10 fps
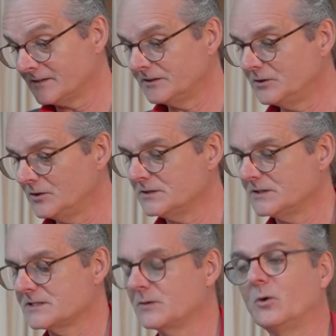
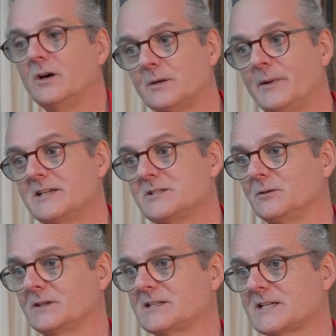unions and worker-based
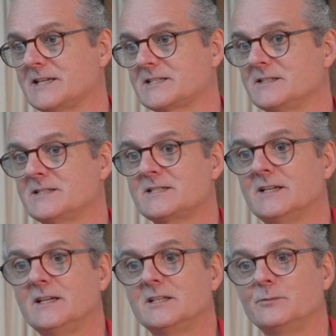organisations
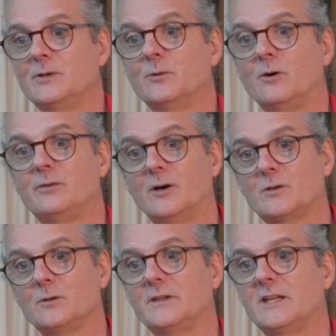to be more
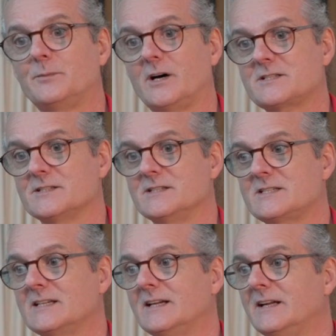vocal with their
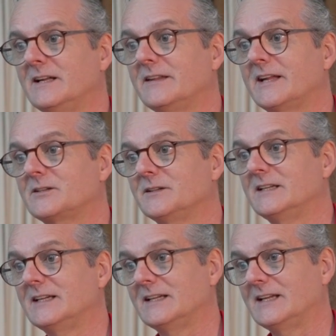bosses, that
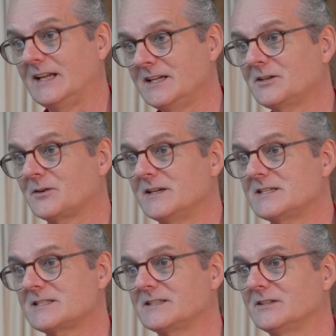could
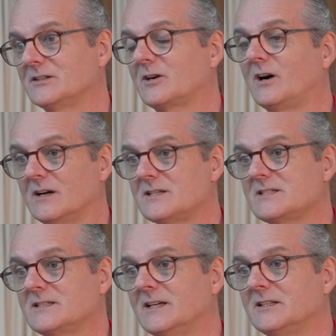increase the
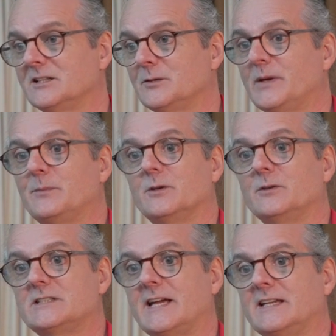cost to the people
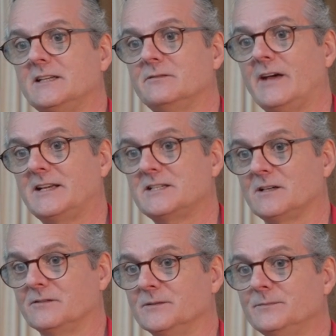who are taking advantage
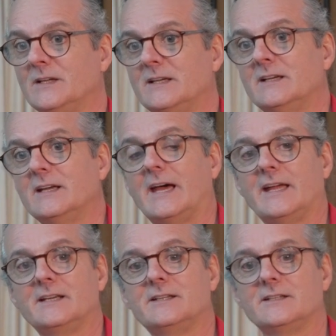of them
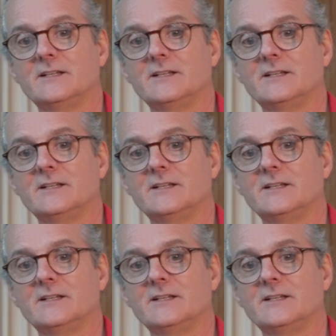and